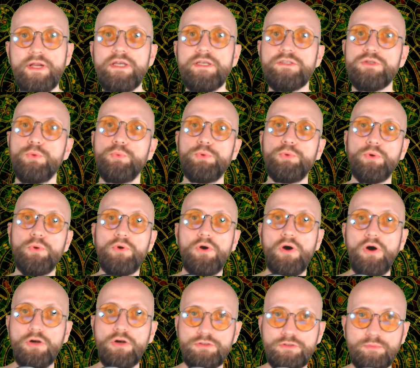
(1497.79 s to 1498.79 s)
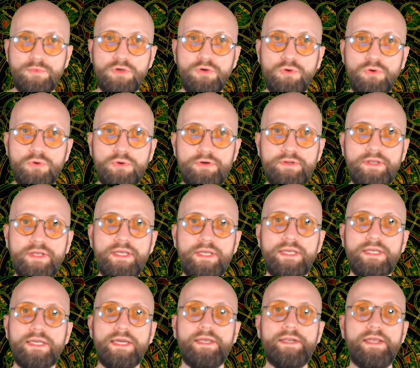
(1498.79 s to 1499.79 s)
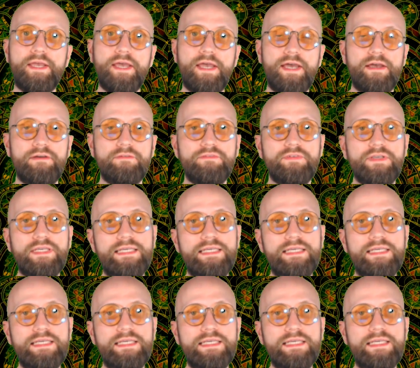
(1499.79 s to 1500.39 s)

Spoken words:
So your autumn court can have